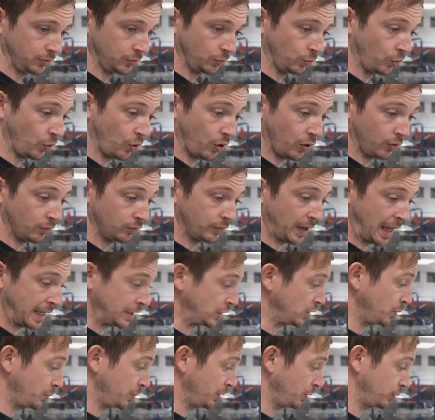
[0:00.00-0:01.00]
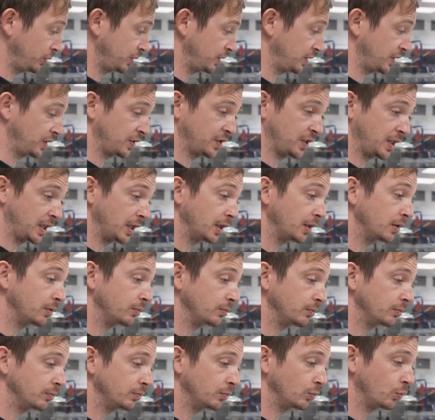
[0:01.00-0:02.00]
what engine builders are seeing
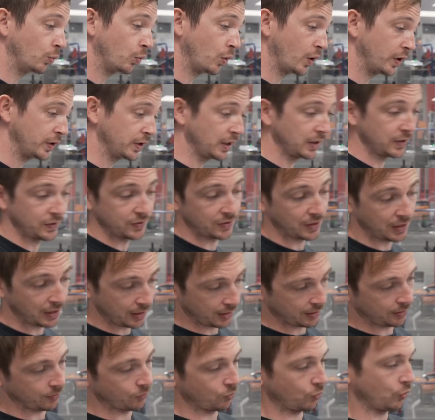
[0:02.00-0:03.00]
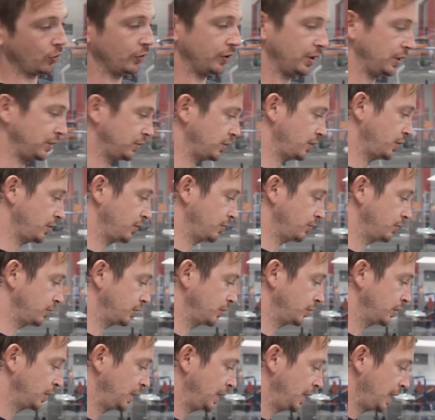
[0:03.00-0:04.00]
and why they see it and what they do,
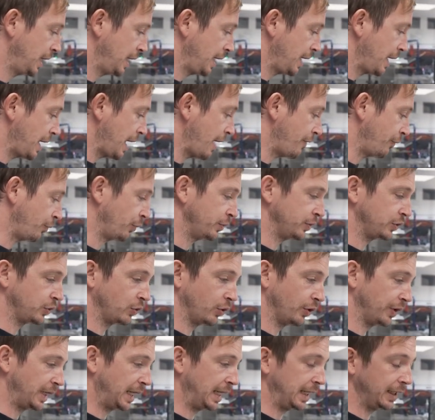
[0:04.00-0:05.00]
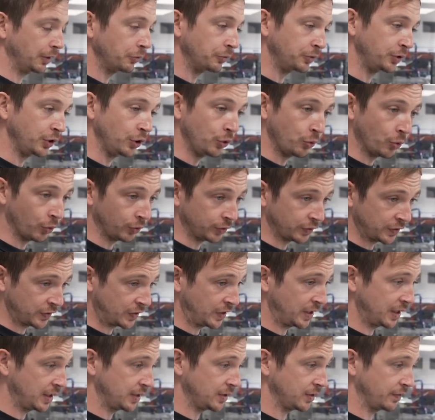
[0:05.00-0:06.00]
and everyone's got their little
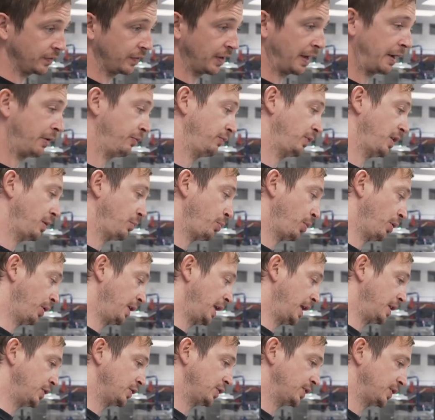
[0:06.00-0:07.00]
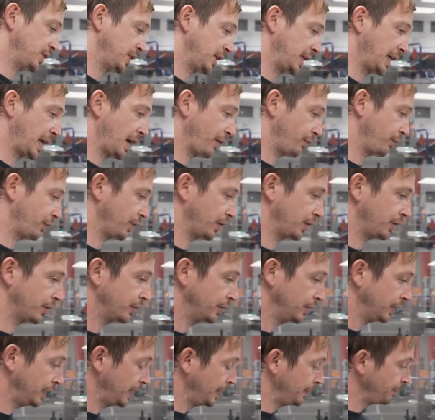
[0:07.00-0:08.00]
nuances of how they put an engine
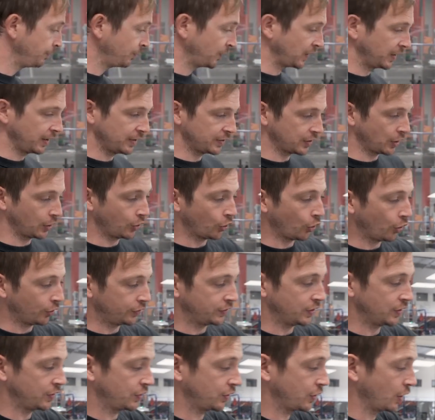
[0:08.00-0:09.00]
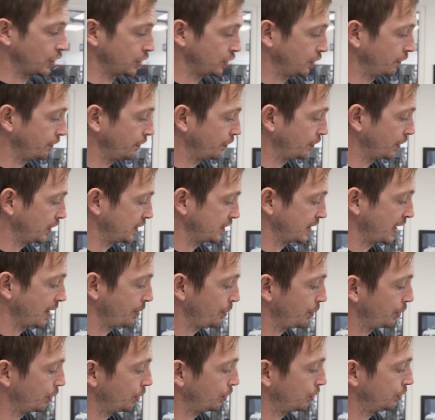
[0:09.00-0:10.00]
together. There's a lot of discussion, for
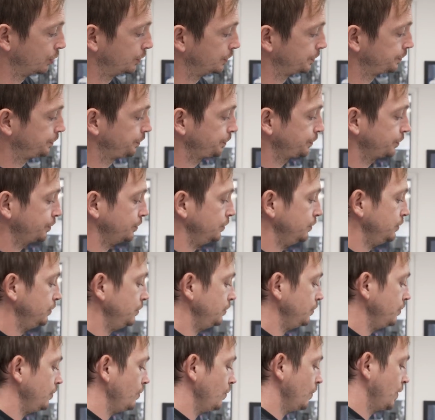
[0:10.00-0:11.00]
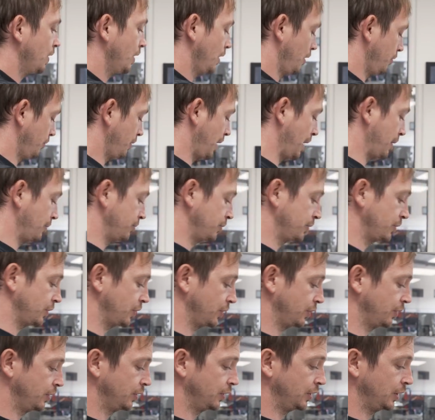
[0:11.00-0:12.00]
example, around
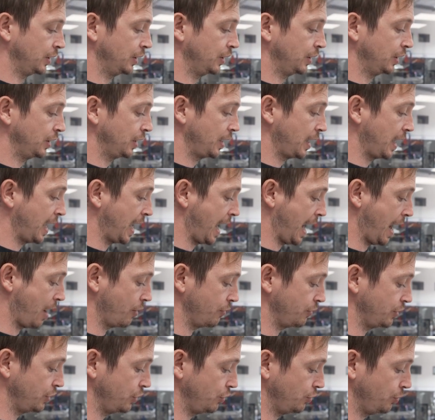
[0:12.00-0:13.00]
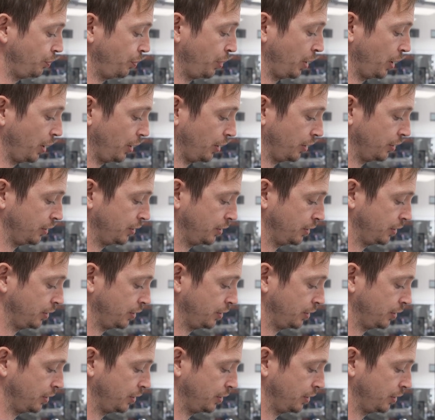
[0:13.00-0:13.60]
how you put